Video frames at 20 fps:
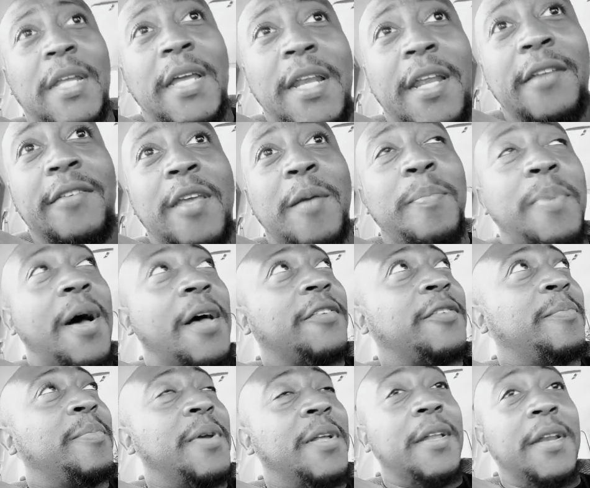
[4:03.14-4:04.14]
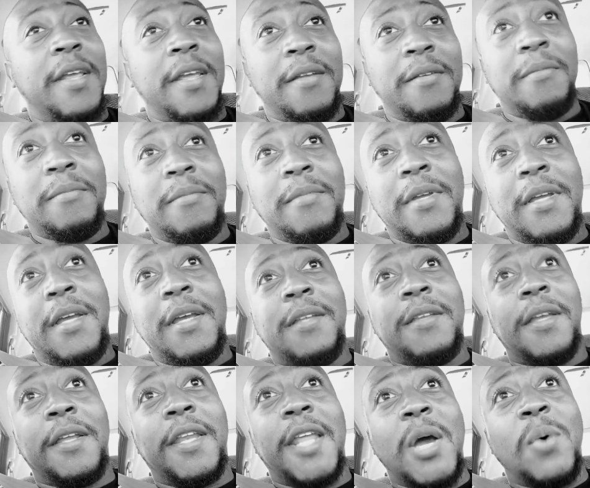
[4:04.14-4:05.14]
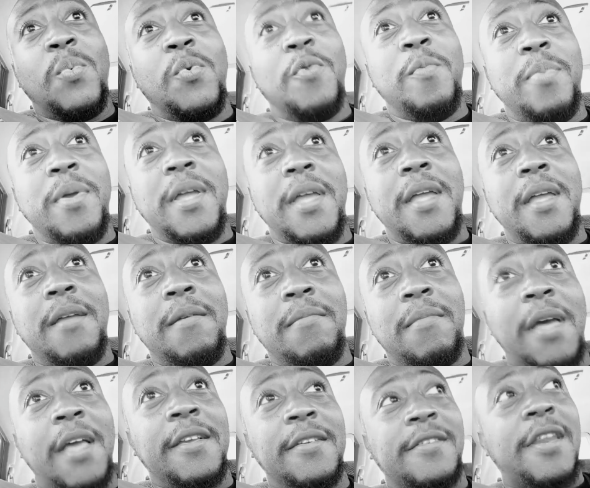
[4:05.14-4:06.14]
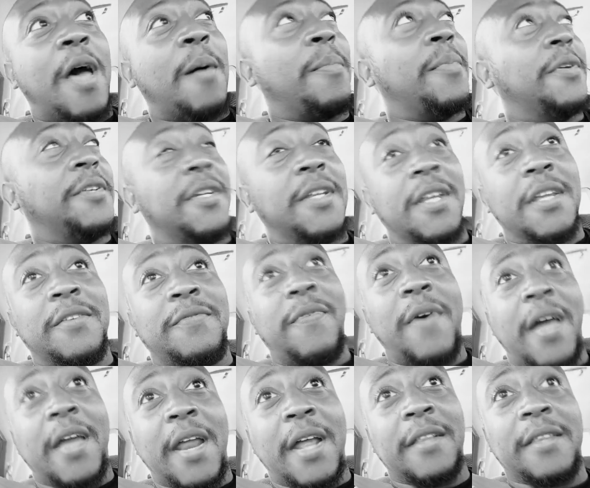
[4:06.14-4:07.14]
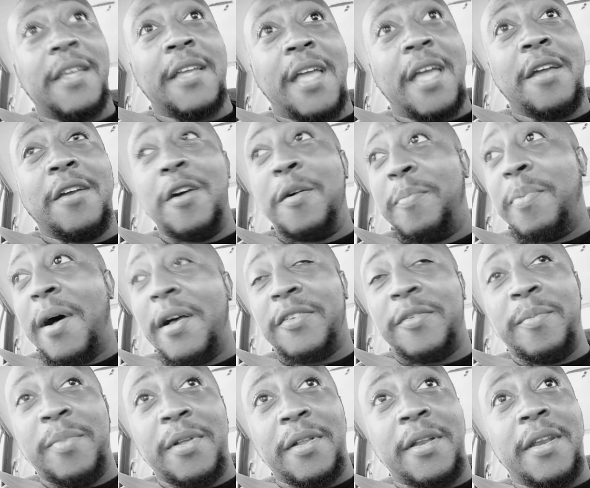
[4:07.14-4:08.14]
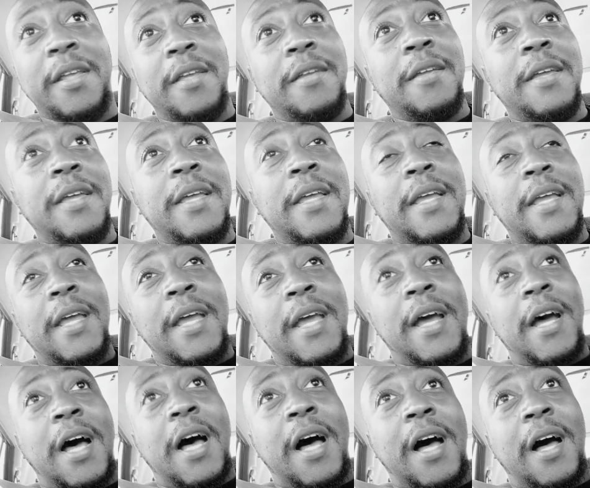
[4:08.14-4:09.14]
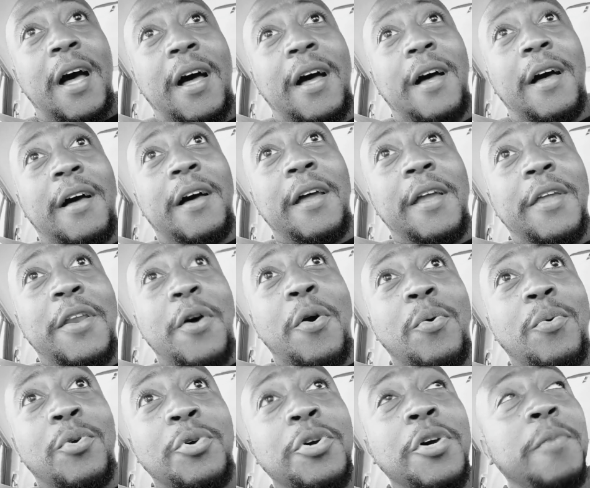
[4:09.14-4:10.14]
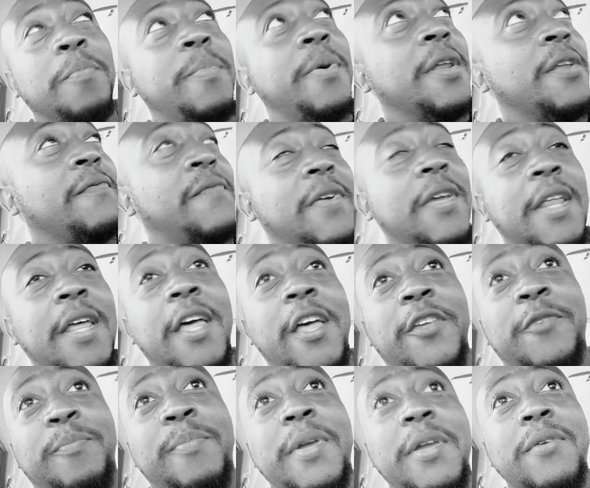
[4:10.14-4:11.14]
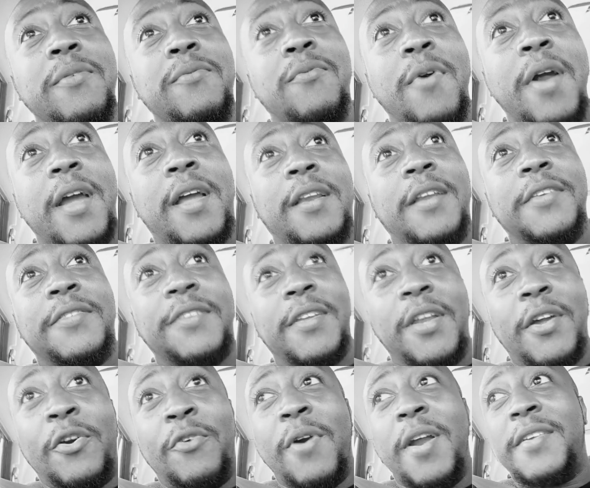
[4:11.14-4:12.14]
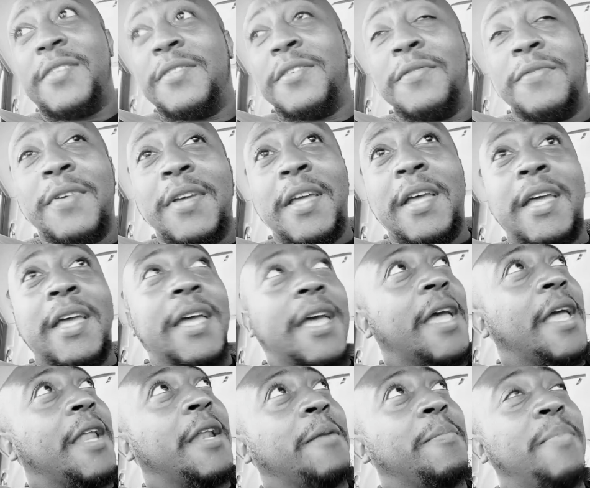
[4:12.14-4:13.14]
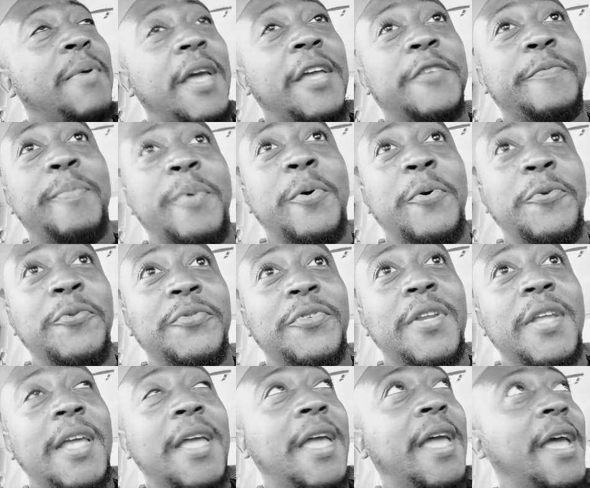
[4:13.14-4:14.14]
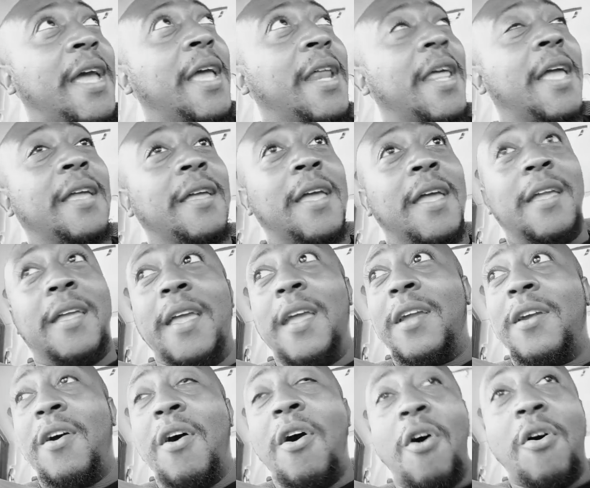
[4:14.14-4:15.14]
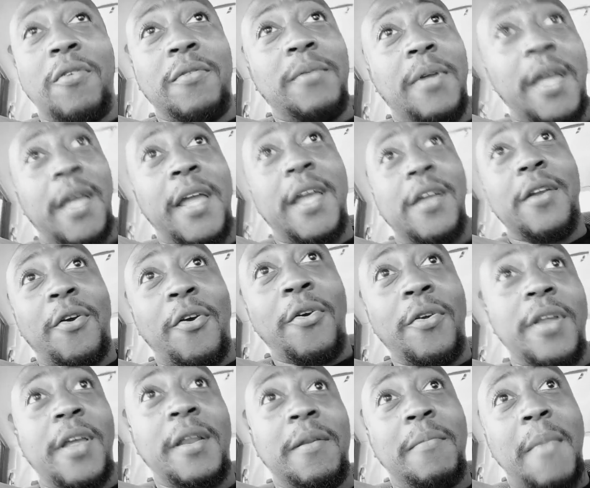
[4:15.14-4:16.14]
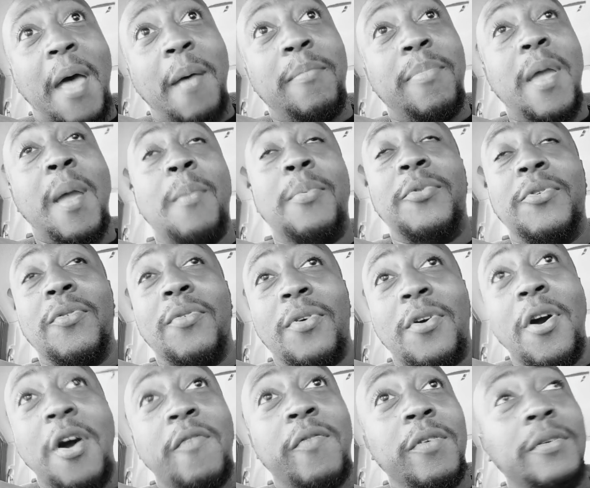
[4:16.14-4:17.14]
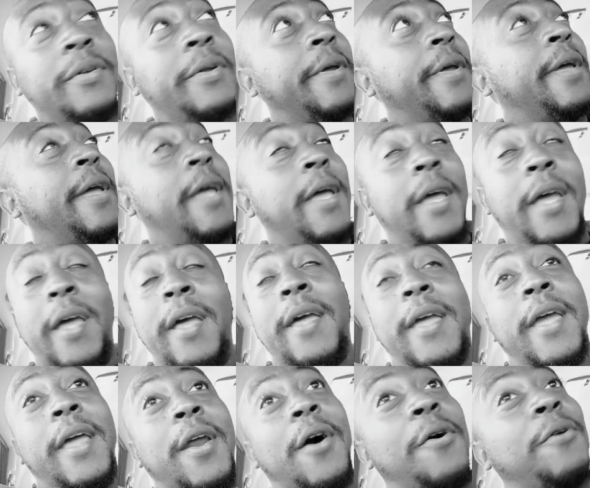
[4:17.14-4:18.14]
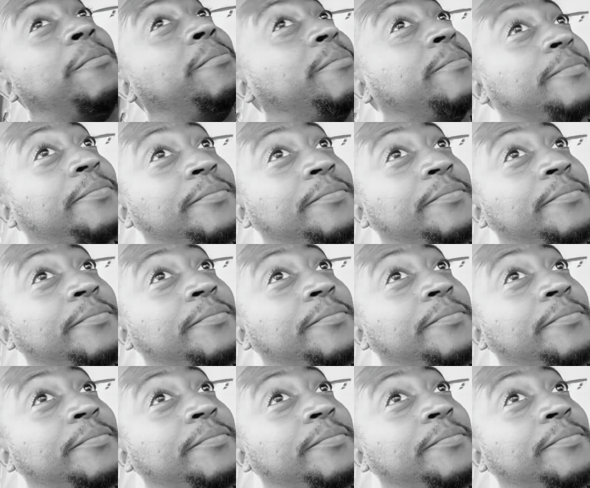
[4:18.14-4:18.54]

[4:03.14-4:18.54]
it is a possibility that there will be a stoppage in this fight. I think a good possibility. You know, could Benavidez be reckless and aggressive and be exposed to the head and get caught and get hurt and not be able to recover? You know,